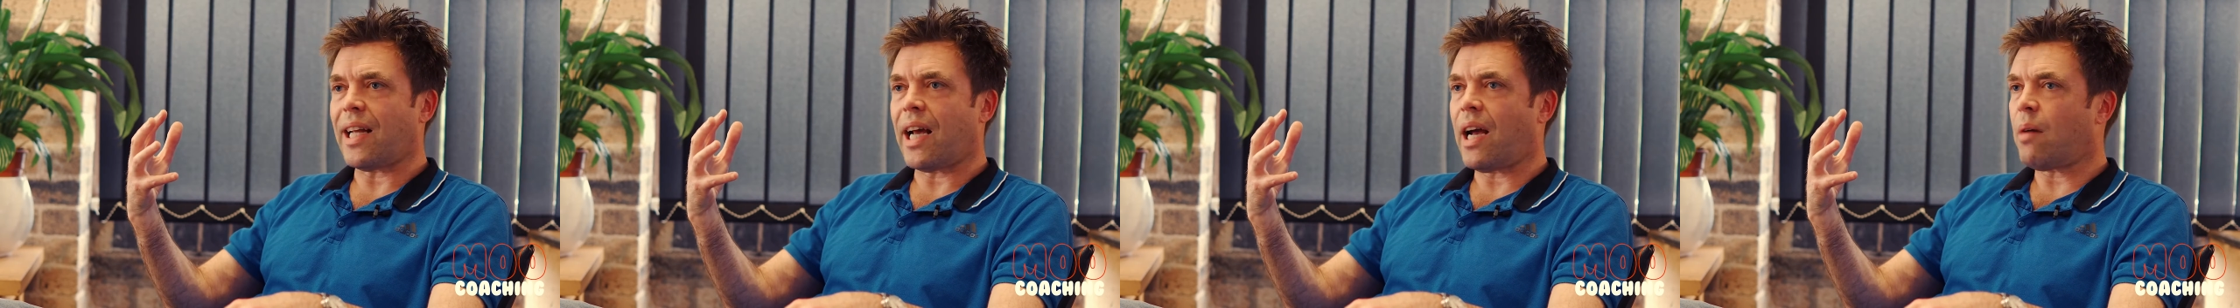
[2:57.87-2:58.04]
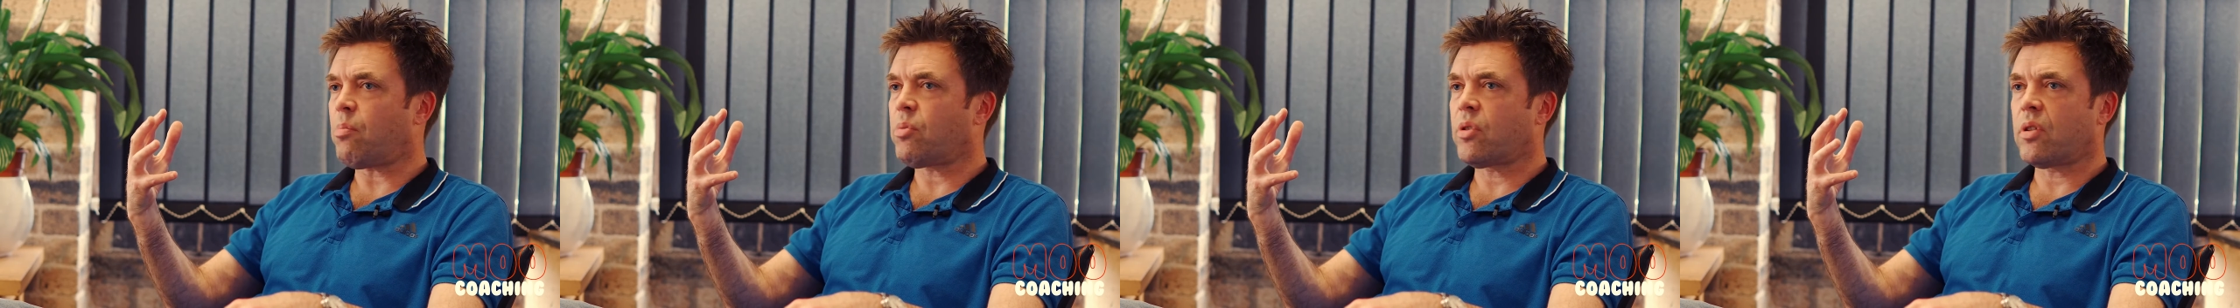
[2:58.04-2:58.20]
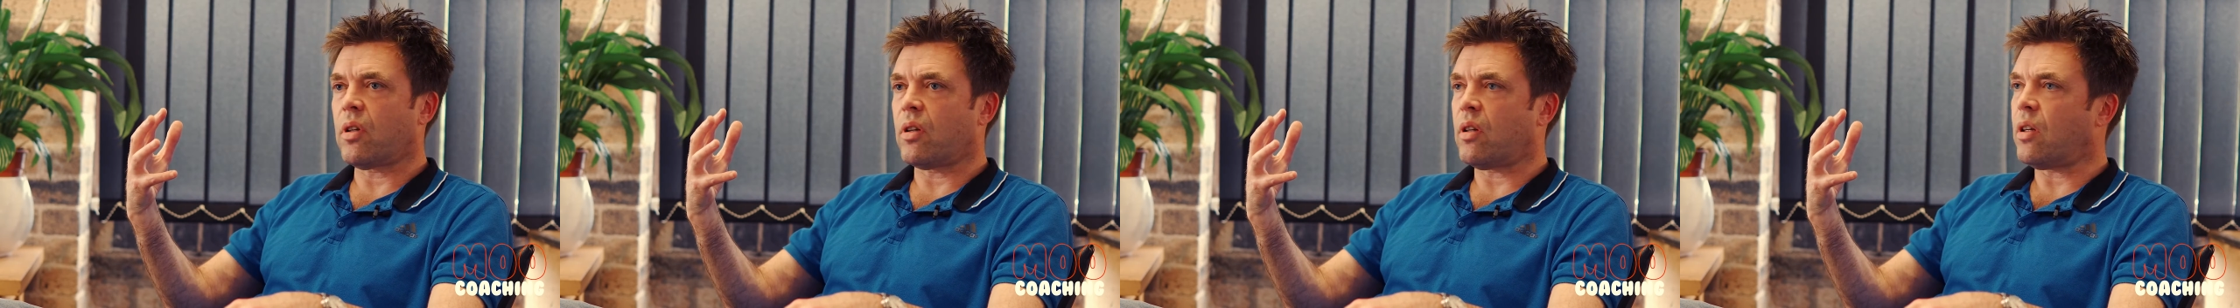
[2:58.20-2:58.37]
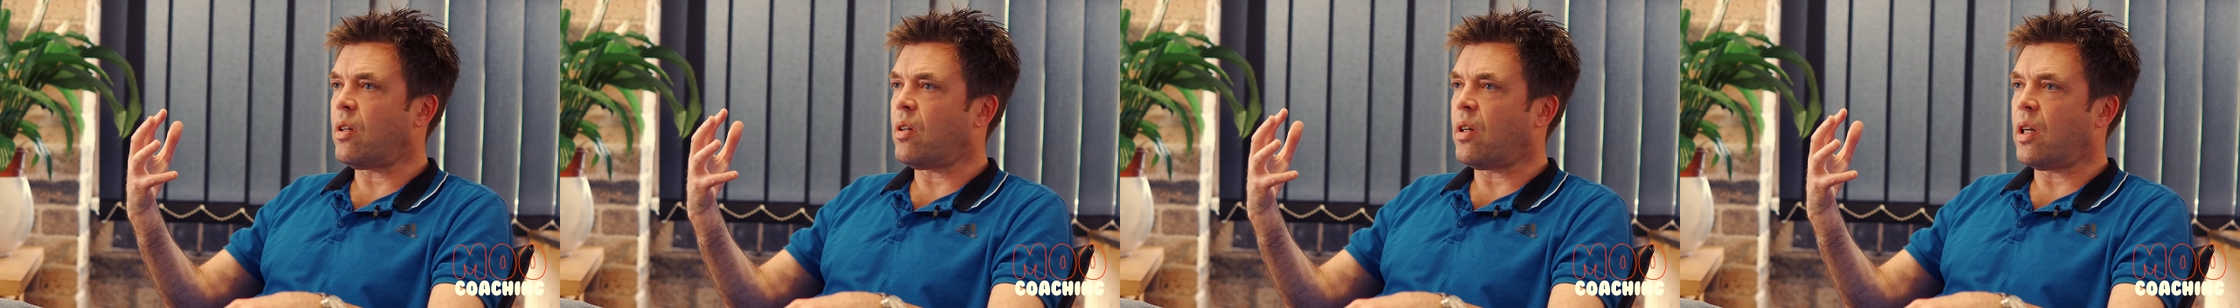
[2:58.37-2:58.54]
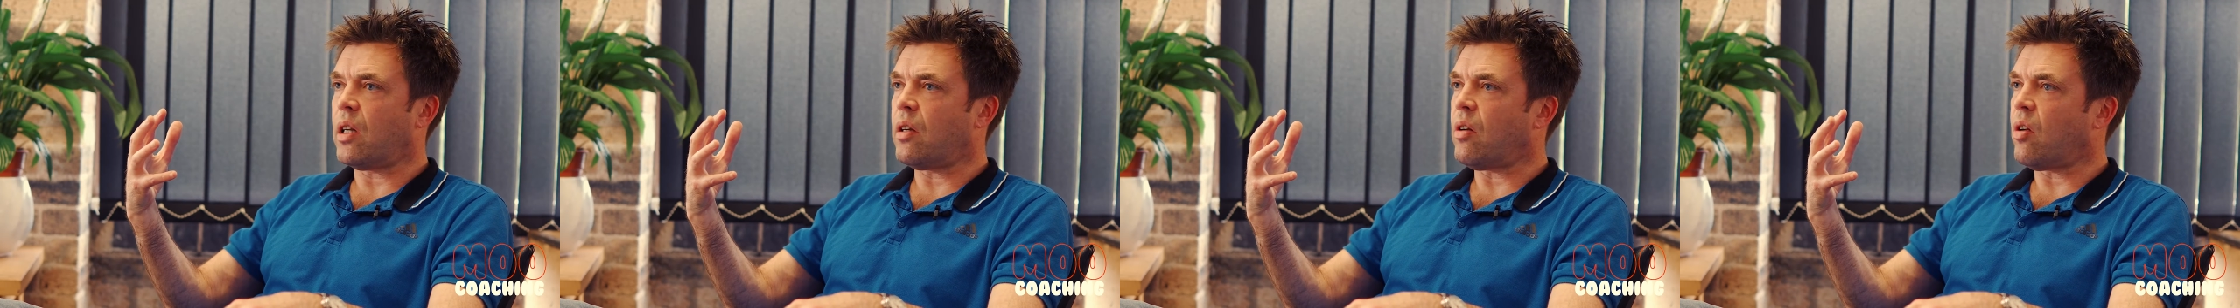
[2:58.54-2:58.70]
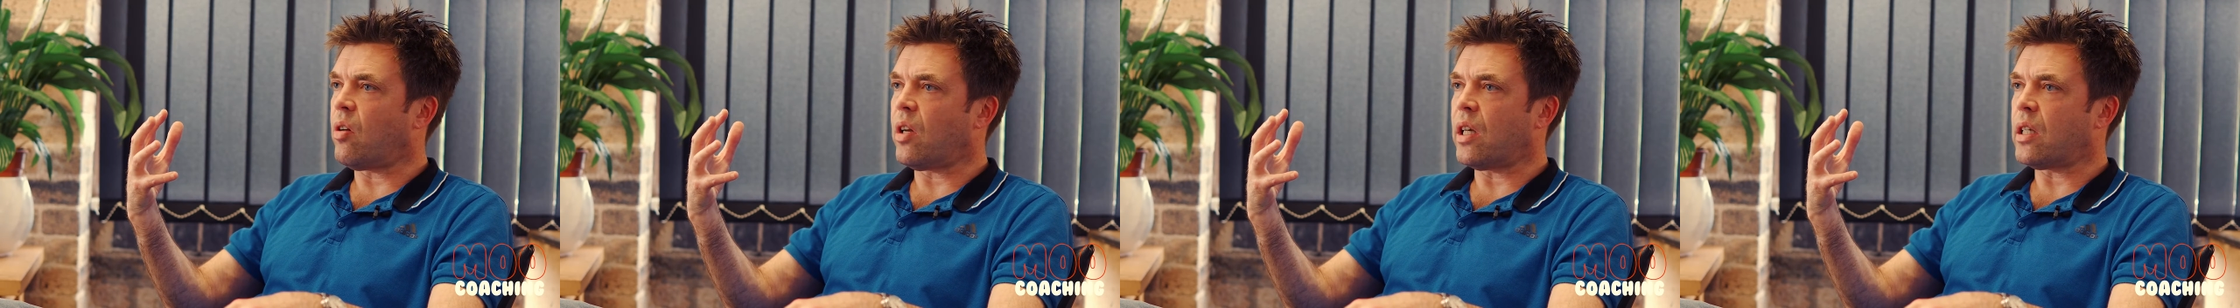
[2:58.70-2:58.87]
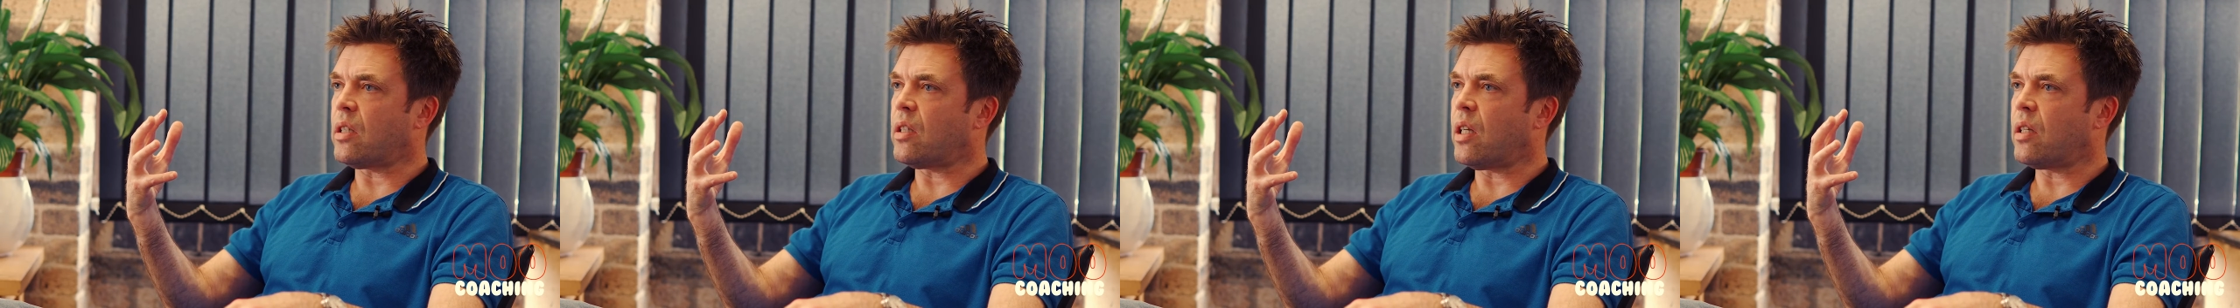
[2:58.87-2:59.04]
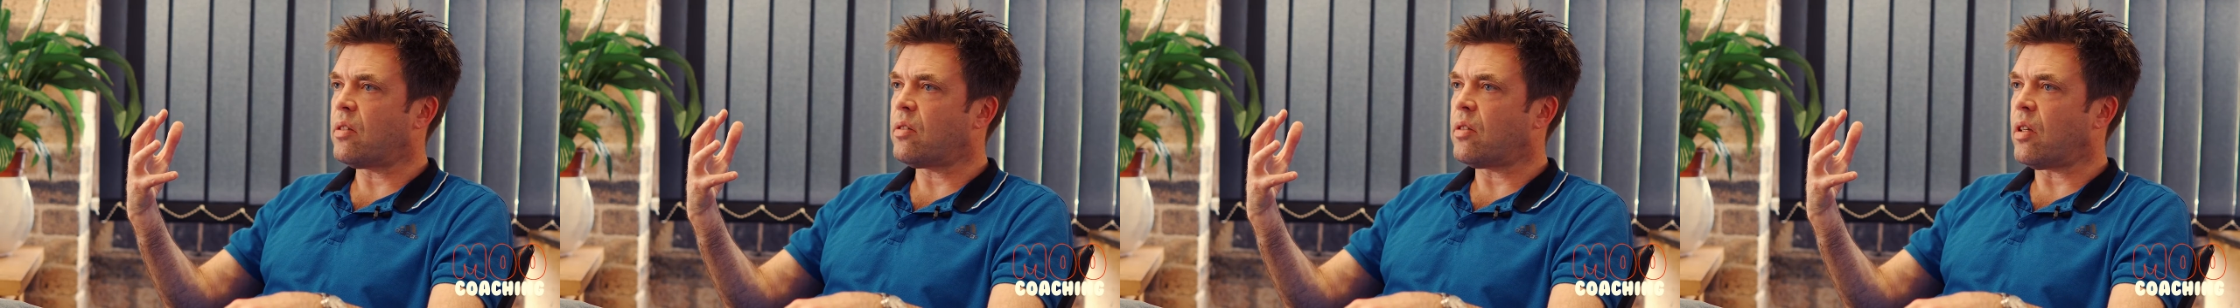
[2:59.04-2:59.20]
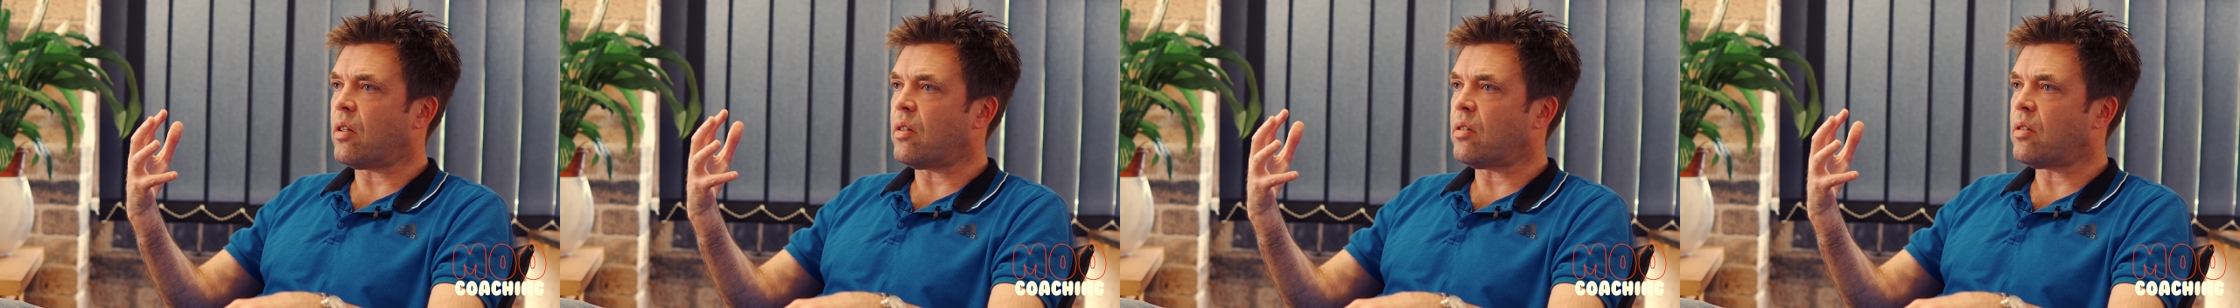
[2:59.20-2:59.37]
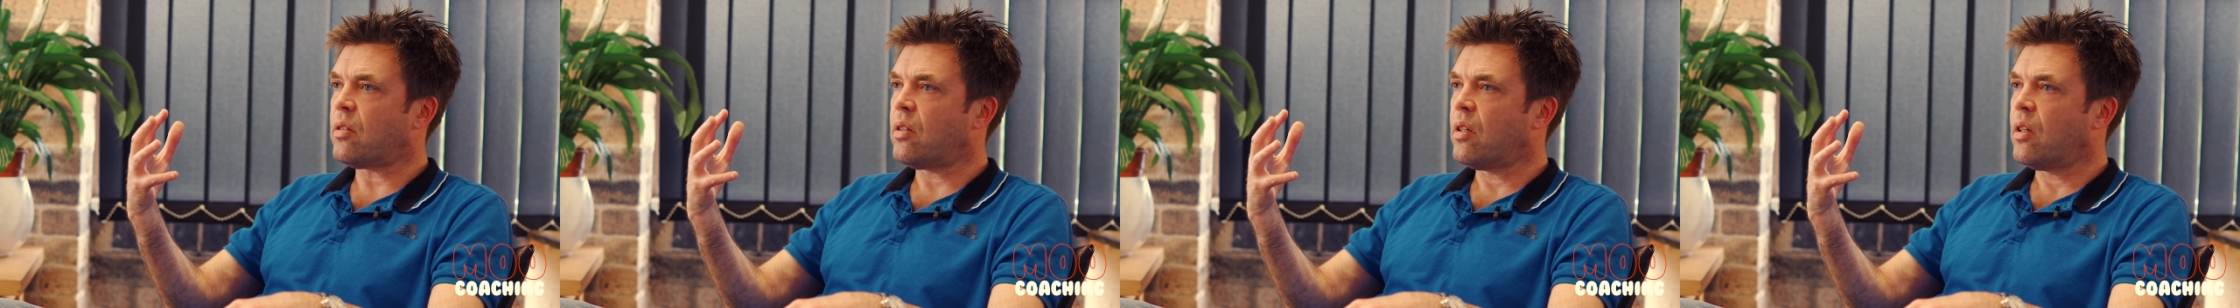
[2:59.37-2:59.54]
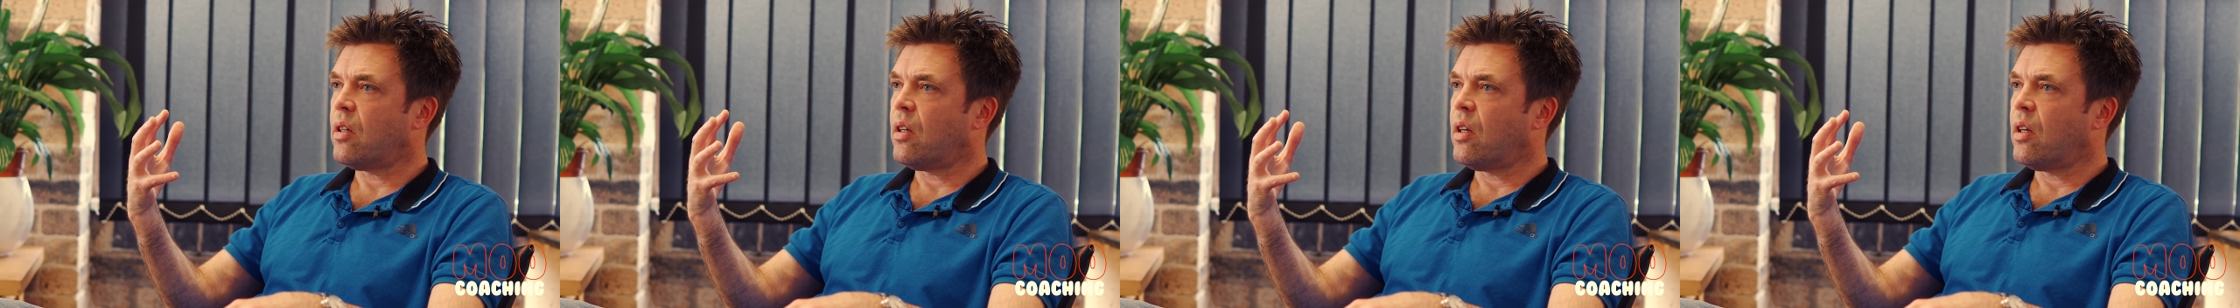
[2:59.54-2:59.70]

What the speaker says: absolutely non-existent.